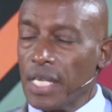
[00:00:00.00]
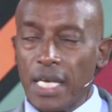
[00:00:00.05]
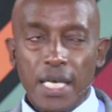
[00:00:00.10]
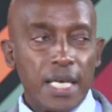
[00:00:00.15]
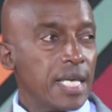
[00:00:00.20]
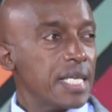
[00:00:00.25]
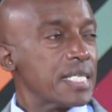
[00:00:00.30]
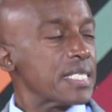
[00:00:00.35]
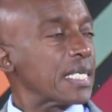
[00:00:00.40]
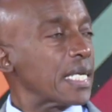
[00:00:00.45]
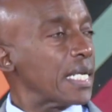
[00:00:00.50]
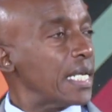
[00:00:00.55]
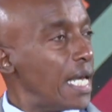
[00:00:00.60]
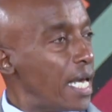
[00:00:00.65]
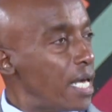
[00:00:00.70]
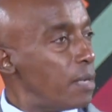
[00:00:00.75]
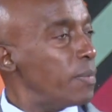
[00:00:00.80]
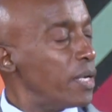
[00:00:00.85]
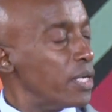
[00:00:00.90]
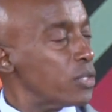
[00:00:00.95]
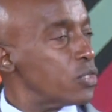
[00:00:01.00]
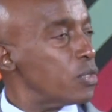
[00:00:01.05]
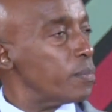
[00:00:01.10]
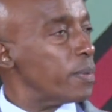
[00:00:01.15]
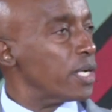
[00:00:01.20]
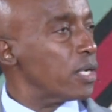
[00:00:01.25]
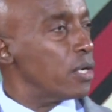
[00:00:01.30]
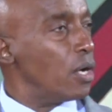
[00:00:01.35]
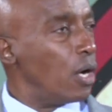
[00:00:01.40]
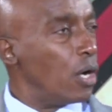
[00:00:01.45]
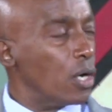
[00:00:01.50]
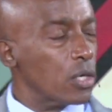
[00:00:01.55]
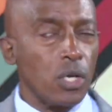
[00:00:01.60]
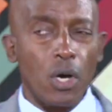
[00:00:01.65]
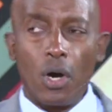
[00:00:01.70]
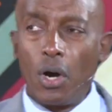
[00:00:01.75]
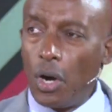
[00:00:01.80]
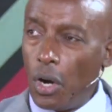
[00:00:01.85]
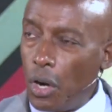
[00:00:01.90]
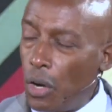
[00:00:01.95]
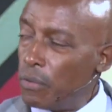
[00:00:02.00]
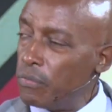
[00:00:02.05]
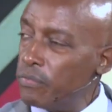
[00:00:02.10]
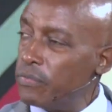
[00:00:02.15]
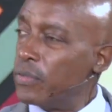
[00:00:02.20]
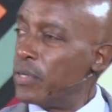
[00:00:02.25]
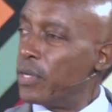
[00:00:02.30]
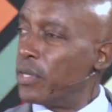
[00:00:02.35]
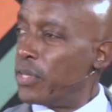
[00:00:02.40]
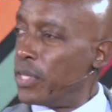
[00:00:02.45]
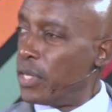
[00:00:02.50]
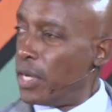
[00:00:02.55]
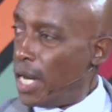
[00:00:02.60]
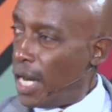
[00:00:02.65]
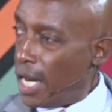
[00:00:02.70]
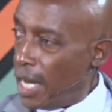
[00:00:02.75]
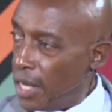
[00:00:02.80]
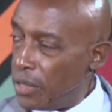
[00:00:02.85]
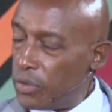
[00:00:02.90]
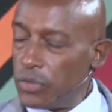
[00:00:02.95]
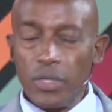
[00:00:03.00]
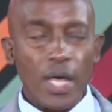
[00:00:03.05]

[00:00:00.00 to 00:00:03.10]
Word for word: He is claiming to be God of the earth